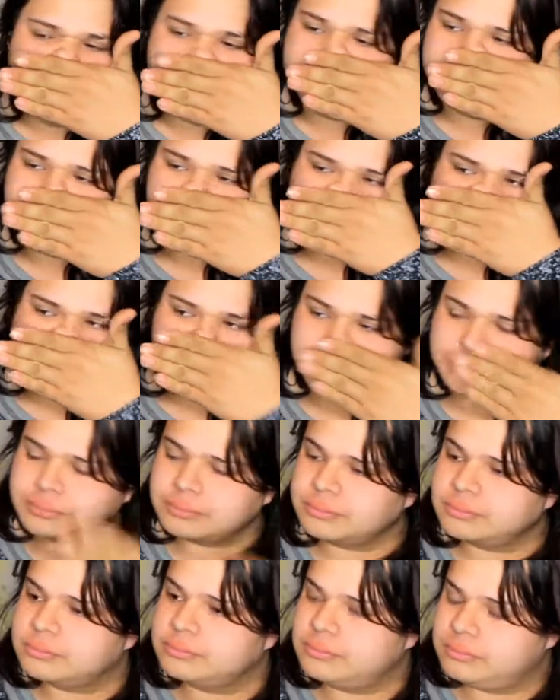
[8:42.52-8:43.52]

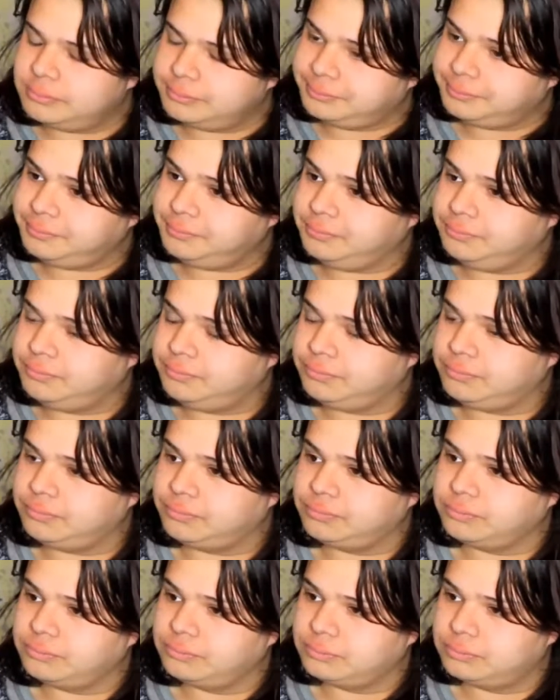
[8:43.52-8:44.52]

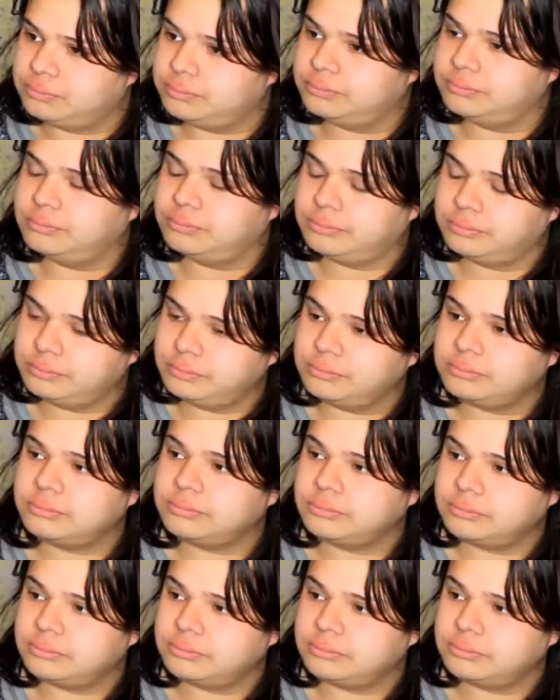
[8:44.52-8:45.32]
(silent)